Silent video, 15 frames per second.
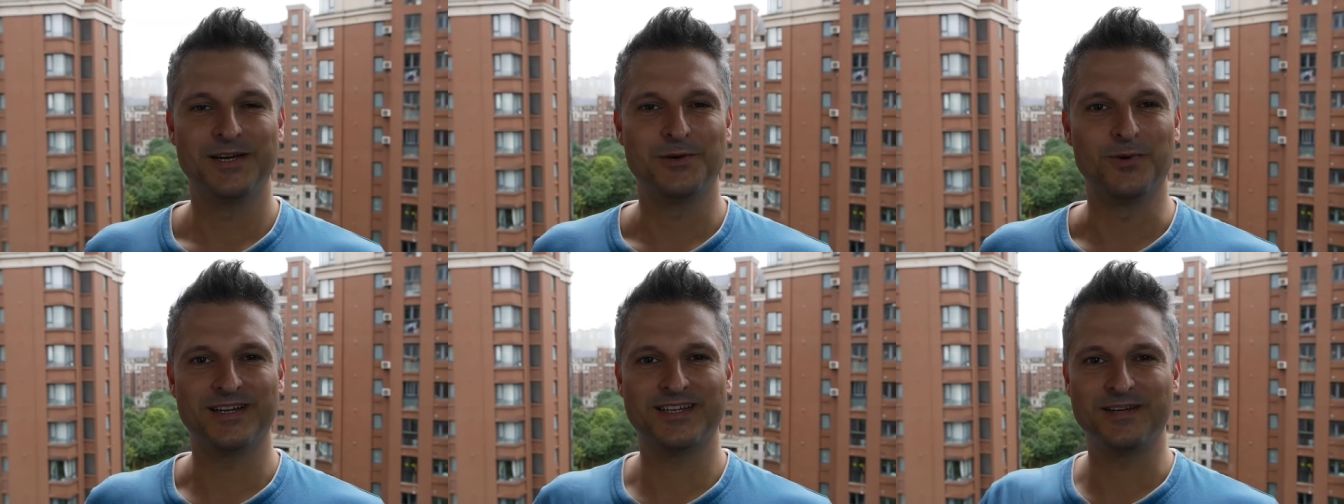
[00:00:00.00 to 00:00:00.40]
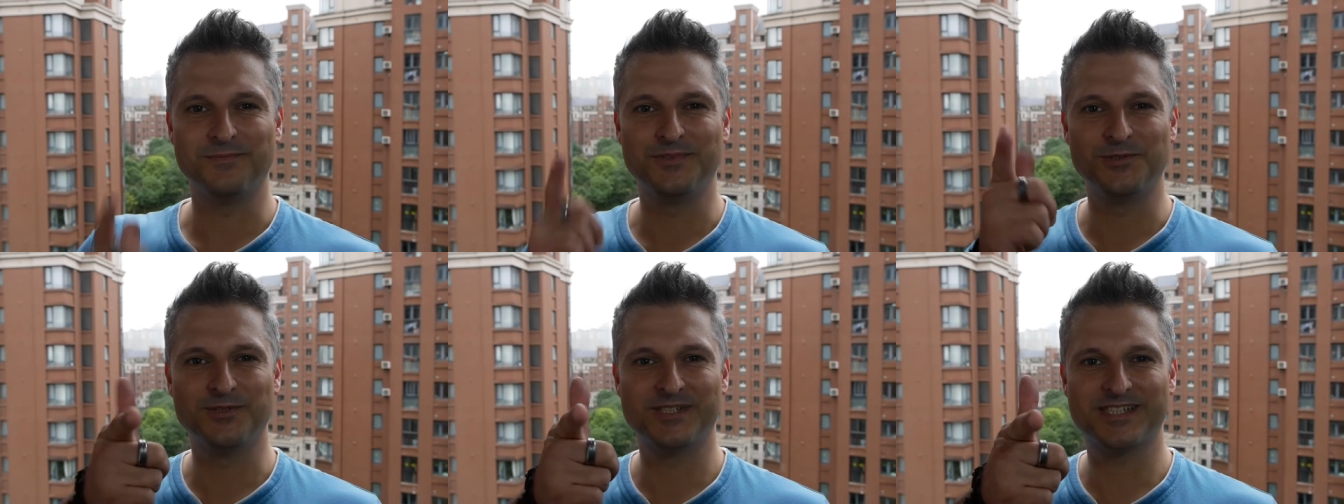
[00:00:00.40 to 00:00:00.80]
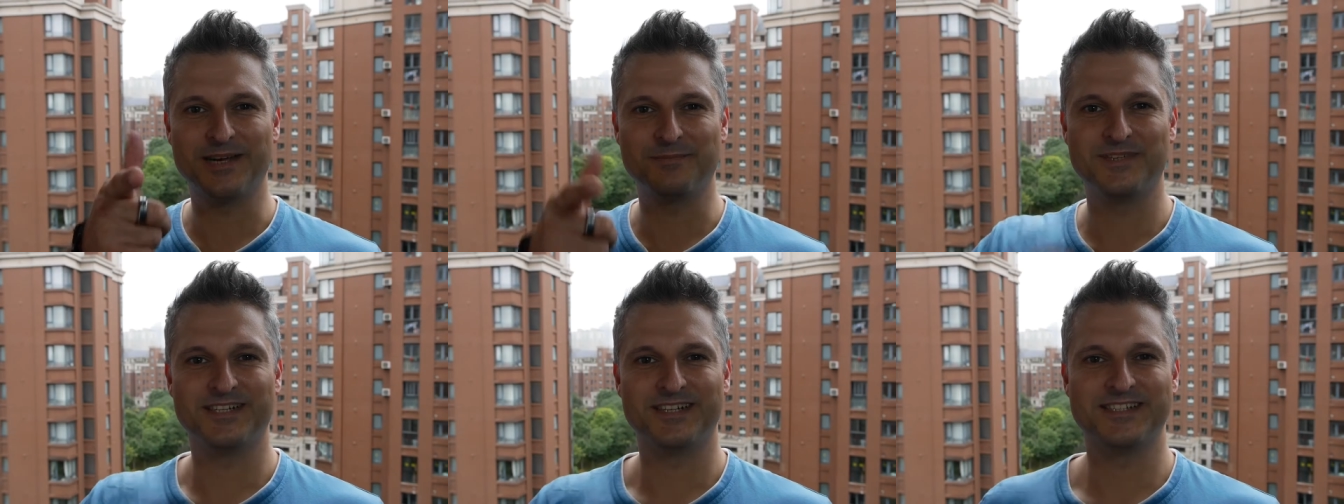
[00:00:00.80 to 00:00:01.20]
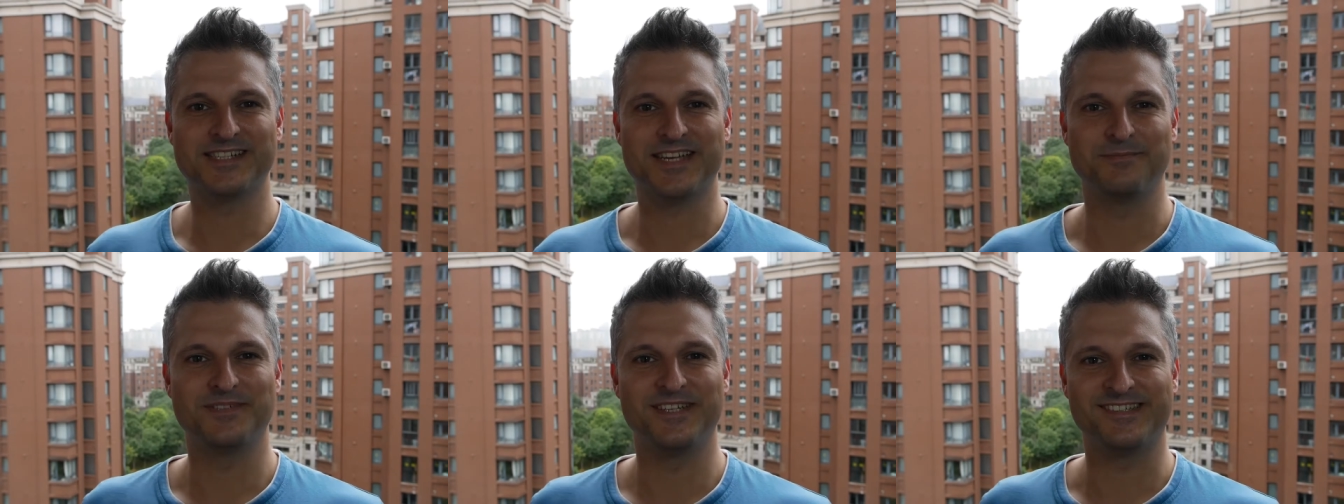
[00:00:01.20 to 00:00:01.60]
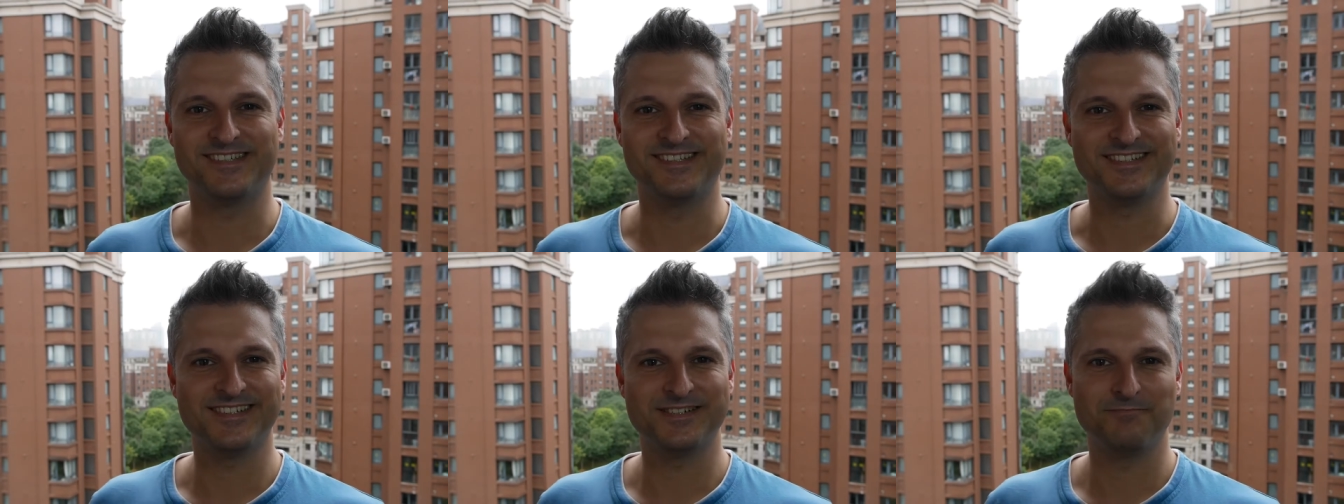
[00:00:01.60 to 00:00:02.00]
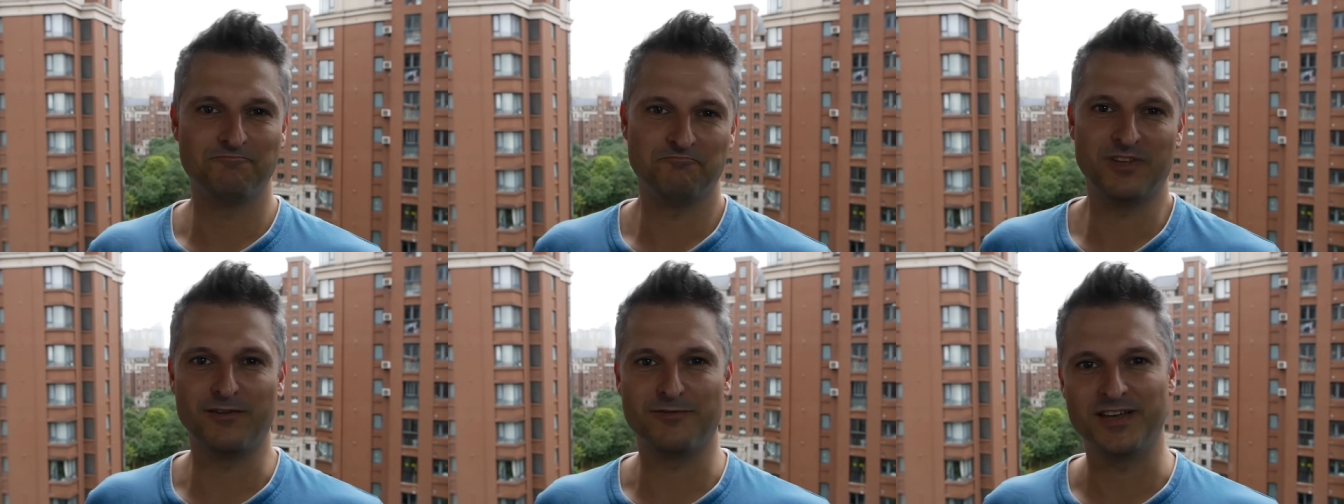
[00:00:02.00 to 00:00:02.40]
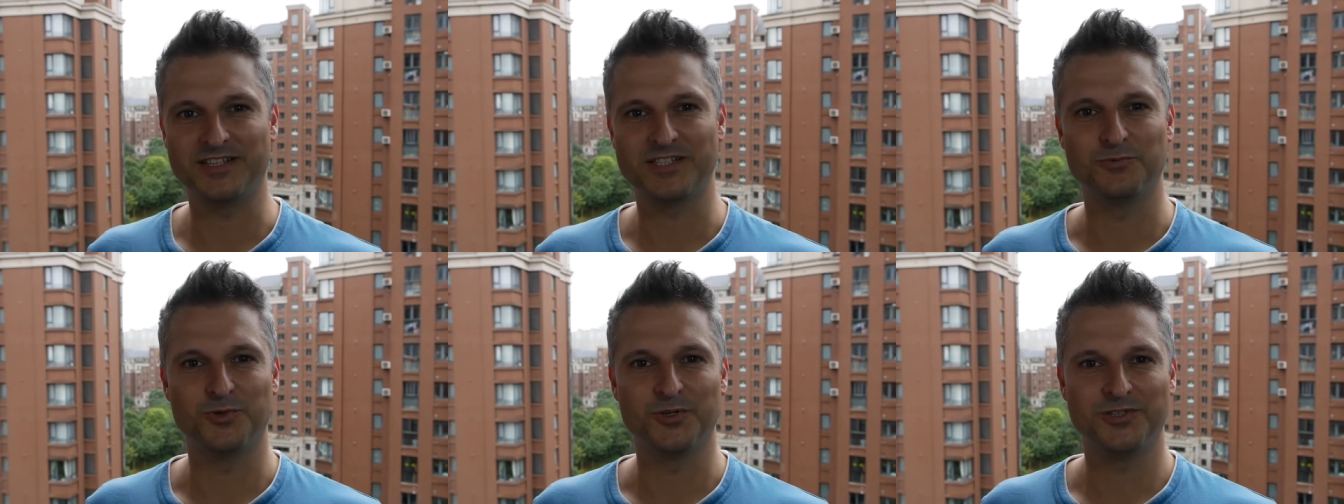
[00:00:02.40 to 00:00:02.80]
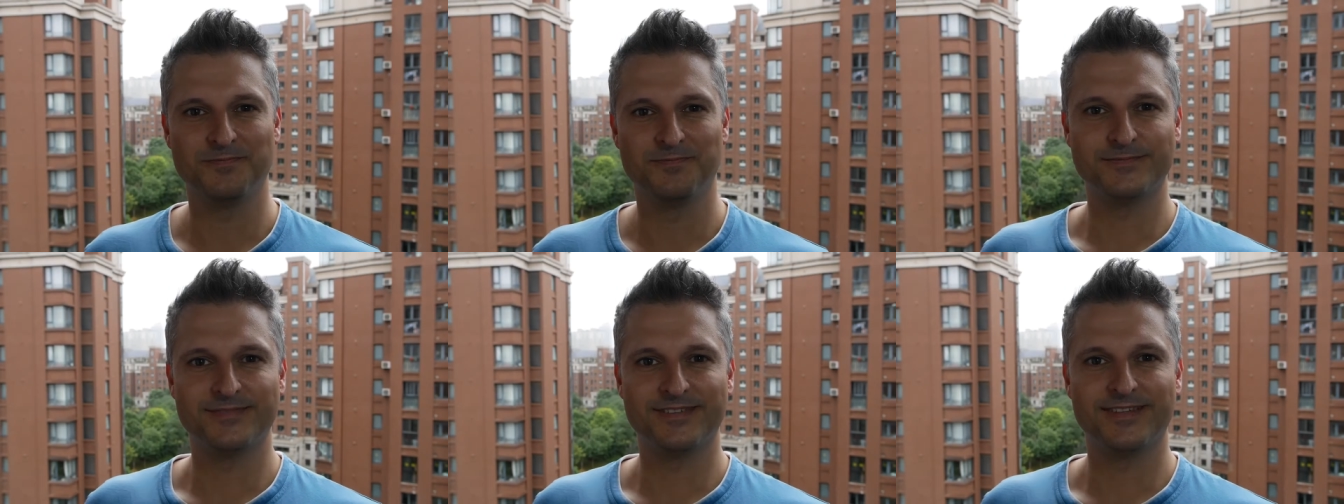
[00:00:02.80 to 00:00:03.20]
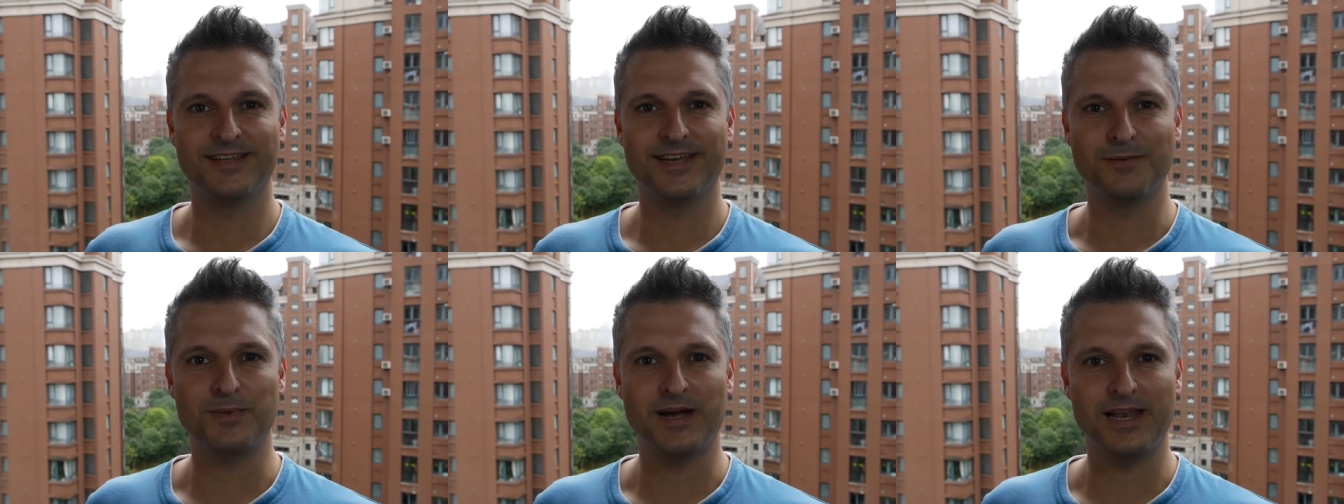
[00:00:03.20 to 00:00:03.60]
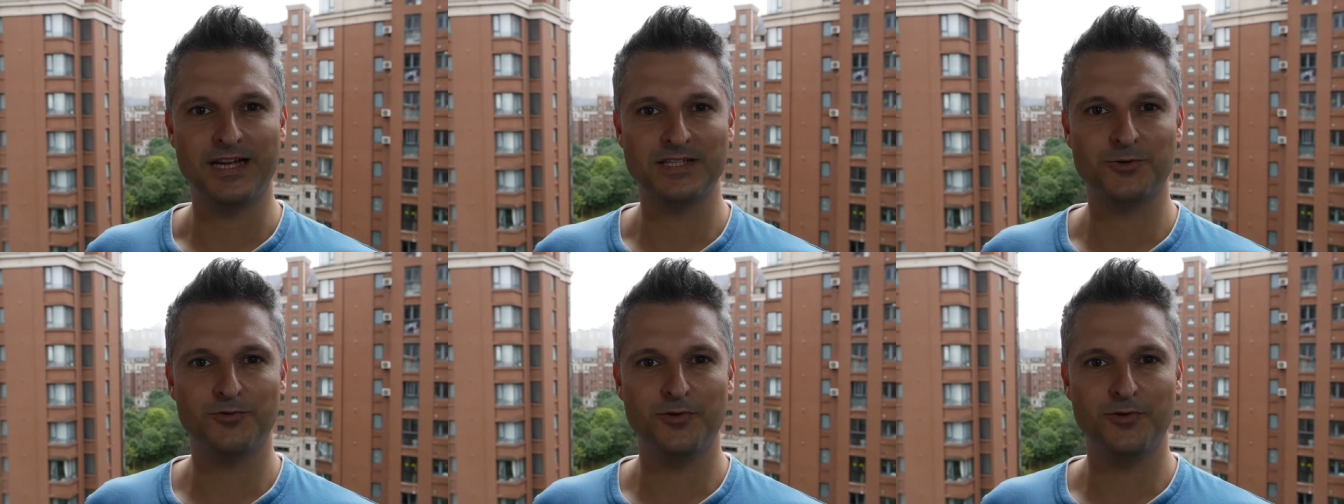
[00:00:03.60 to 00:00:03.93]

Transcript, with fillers: Welcome you skeptical skepticianers, if that's a word. In my last